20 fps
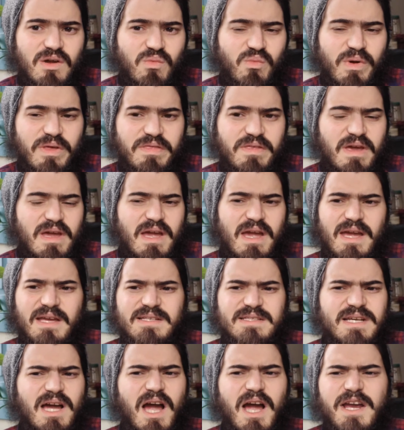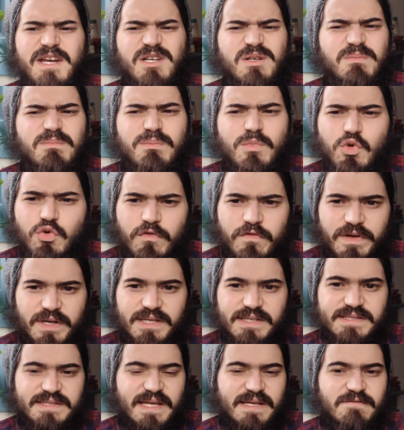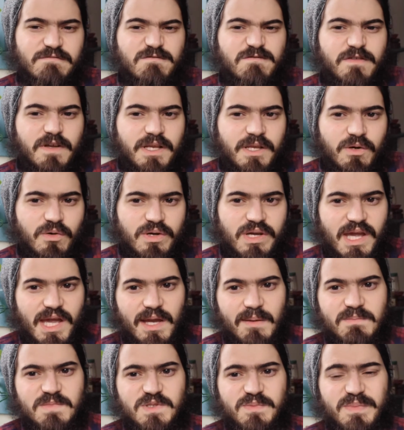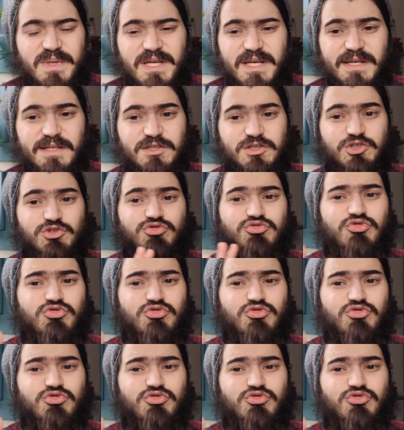with entire movies and video games being